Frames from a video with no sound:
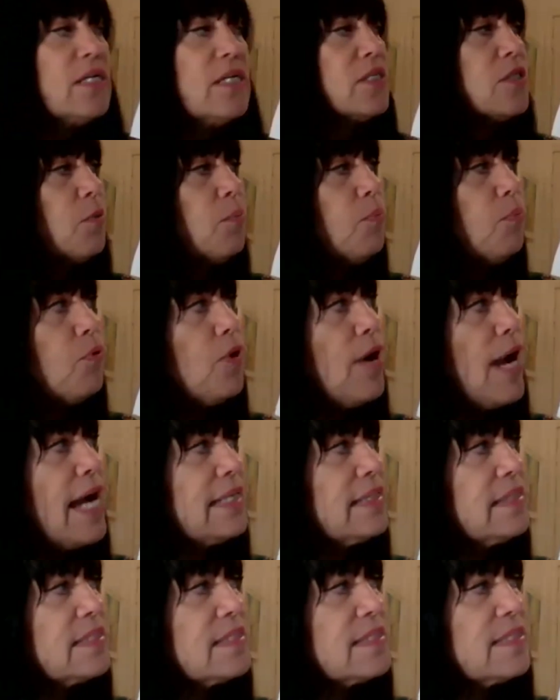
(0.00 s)
So
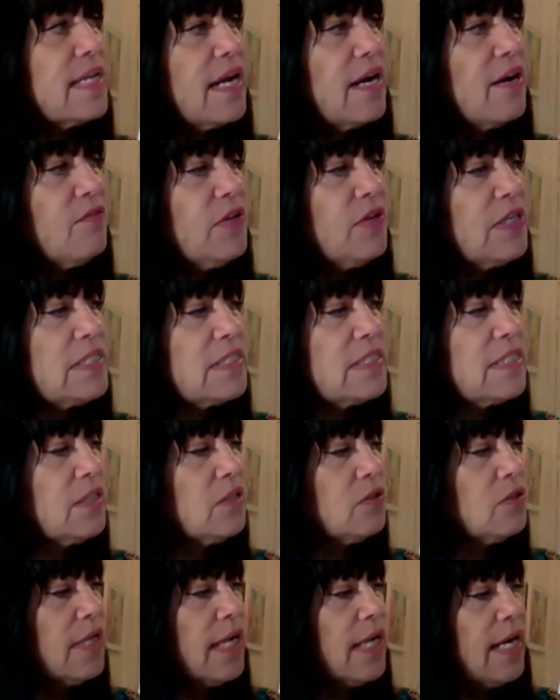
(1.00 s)
practice every
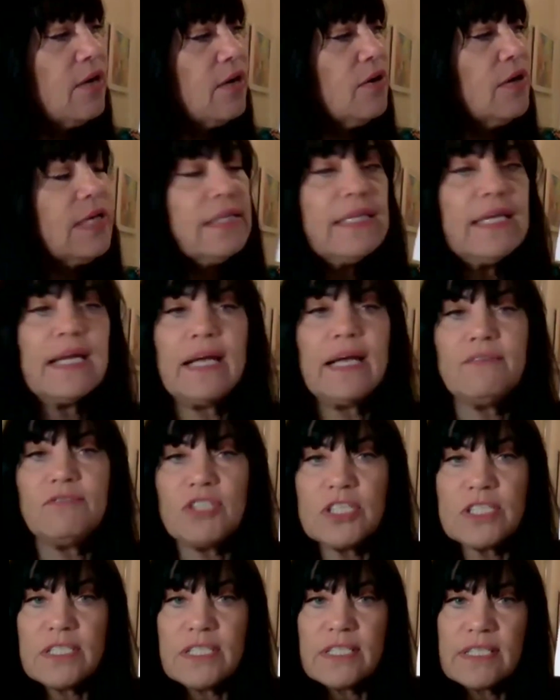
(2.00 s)
single area that I've
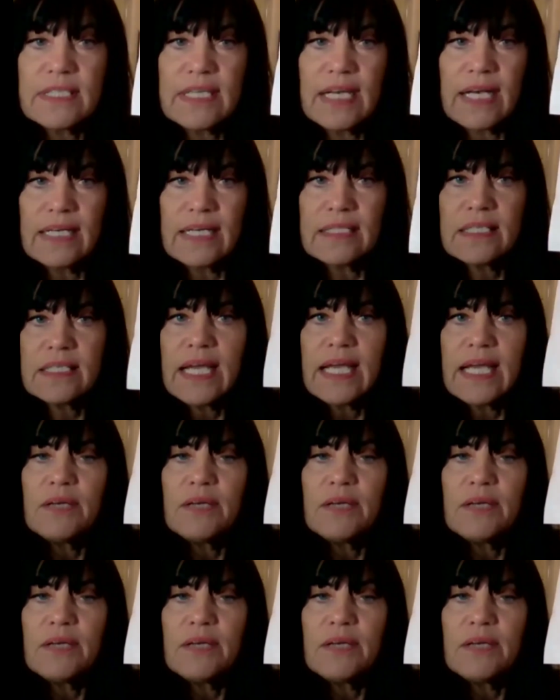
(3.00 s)
just discussed